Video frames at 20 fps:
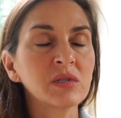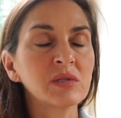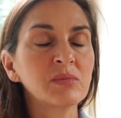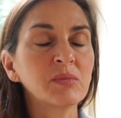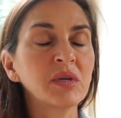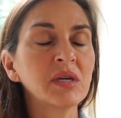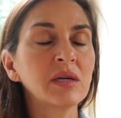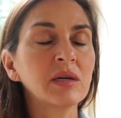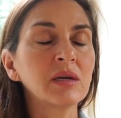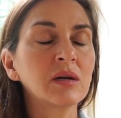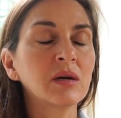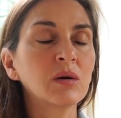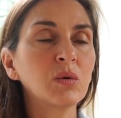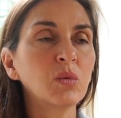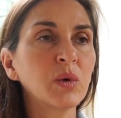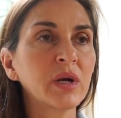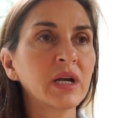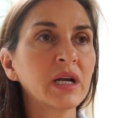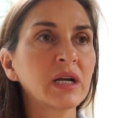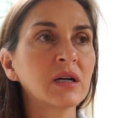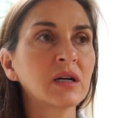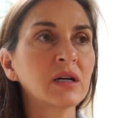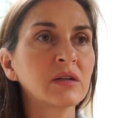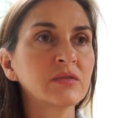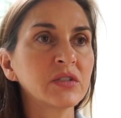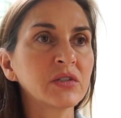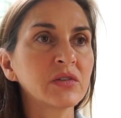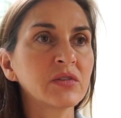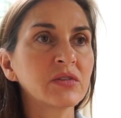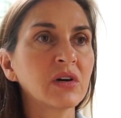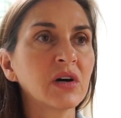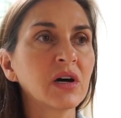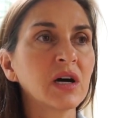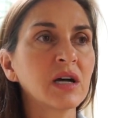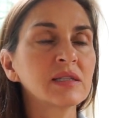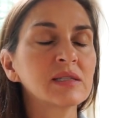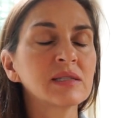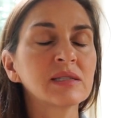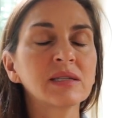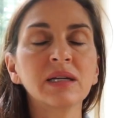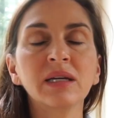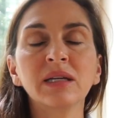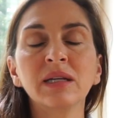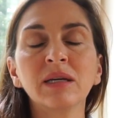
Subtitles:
is being aware of your thoughts,